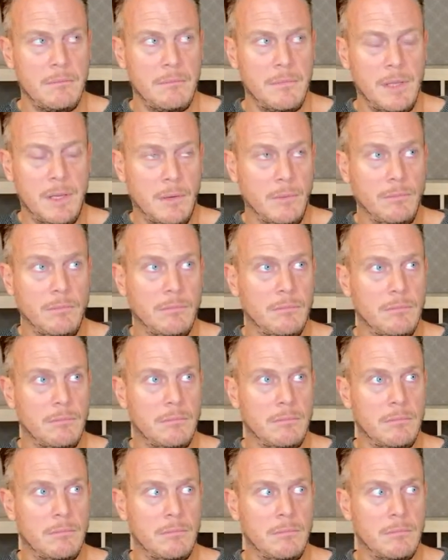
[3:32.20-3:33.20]
you know,
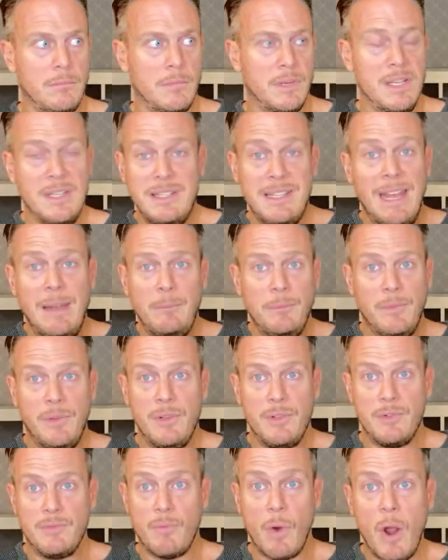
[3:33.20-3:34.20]
condemned
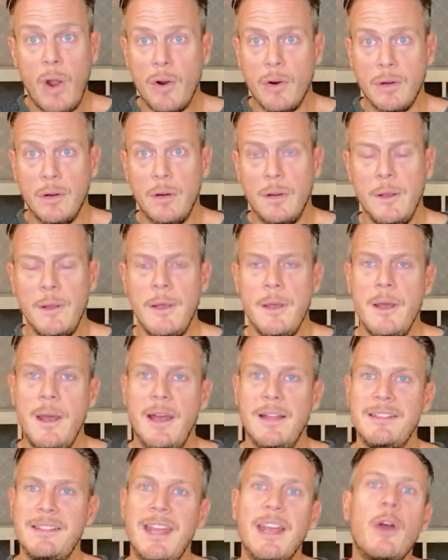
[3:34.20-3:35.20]
as wrong,
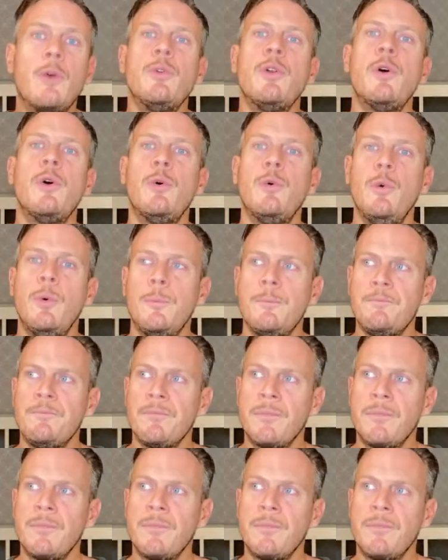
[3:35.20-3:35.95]
and saying, oh no,